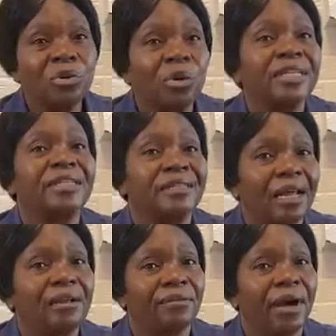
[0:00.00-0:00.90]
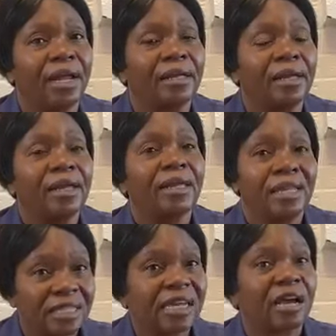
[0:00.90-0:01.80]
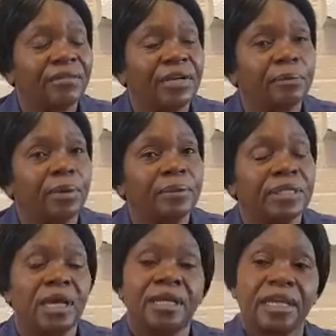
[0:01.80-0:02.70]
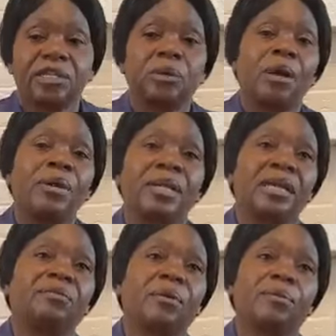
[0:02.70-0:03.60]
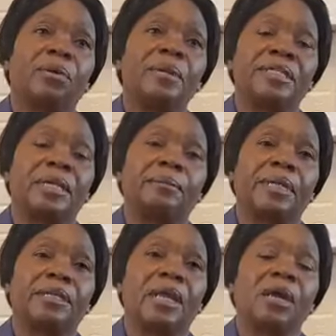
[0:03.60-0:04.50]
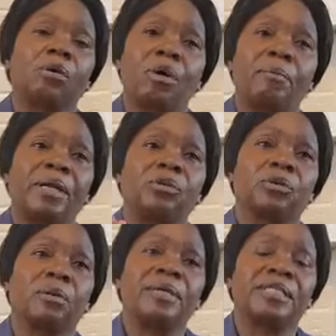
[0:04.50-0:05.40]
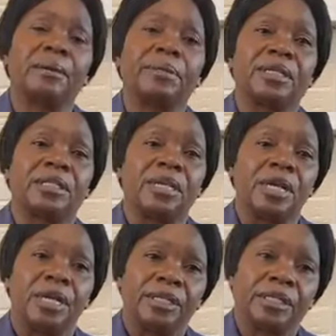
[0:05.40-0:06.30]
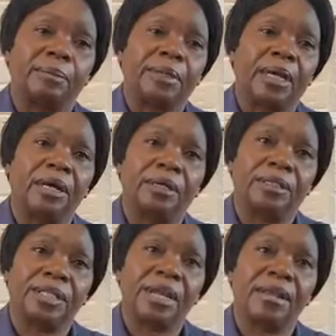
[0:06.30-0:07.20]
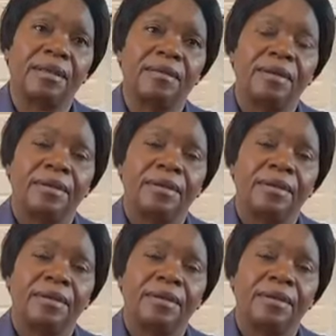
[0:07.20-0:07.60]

do not nullify his covenant promises. That's why we read from Romans chapter, go back to Romans chapter 3.